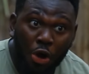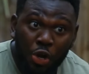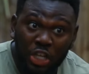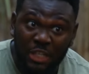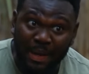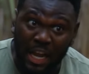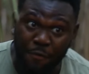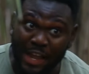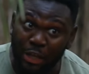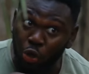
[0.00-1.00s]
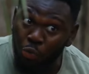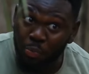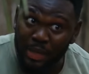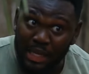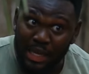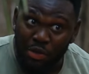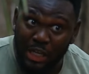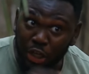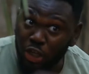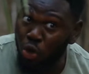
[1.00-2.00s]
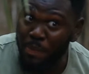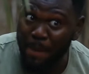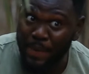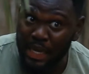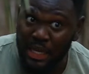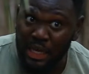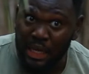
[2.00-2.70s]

Oh, you know she's my girlfriend. You're talking with me. You're talking to me, Abi.